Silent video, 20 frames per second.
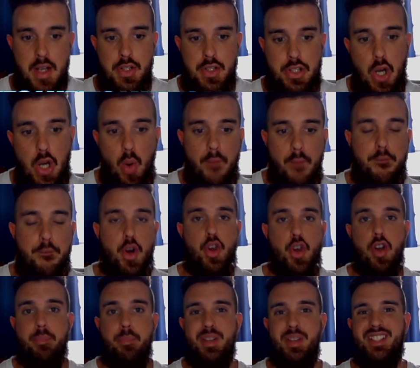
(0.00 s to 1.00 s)
So for
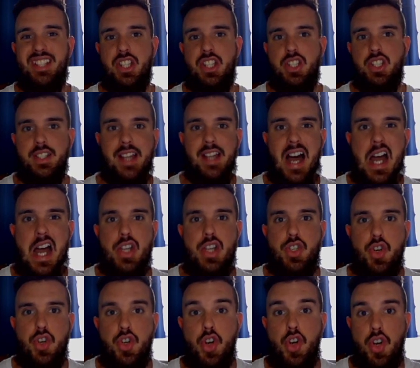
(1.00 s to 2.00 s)
your position,
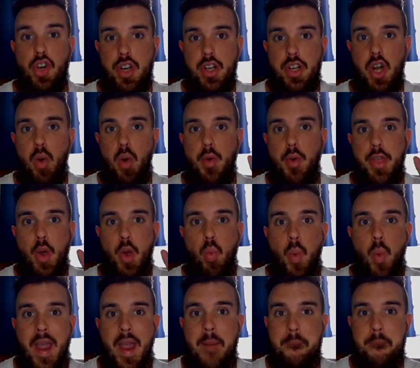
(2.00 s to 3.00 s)
guys, you're going to go with a
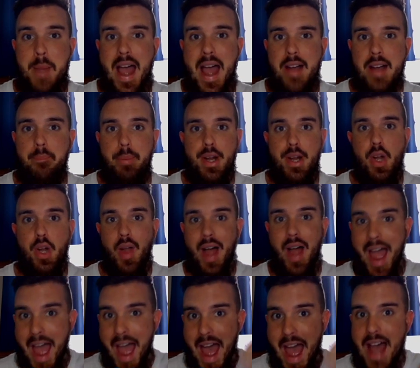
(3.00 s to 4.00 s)
wingback
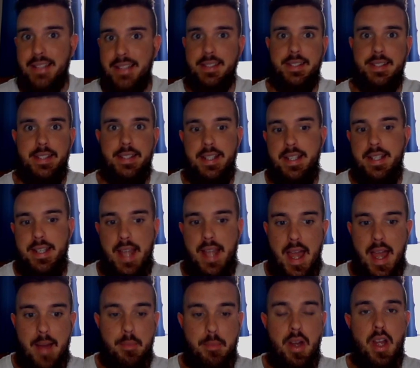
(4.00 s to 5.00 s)
build at
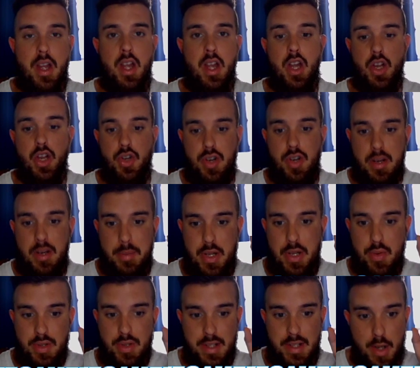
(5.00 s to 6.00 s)
CDM. You're going to be
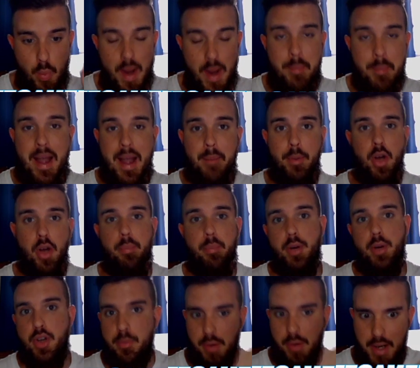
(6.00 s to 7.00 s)
using a wingback build,
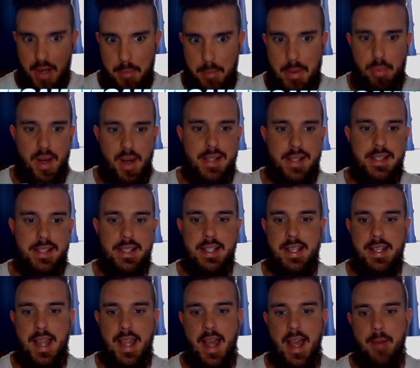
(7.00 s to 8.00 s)
but you're going to be playing
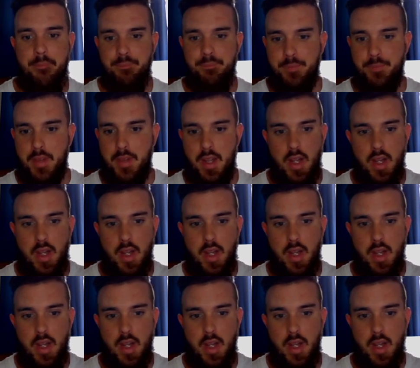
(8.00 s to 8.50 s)
CDM.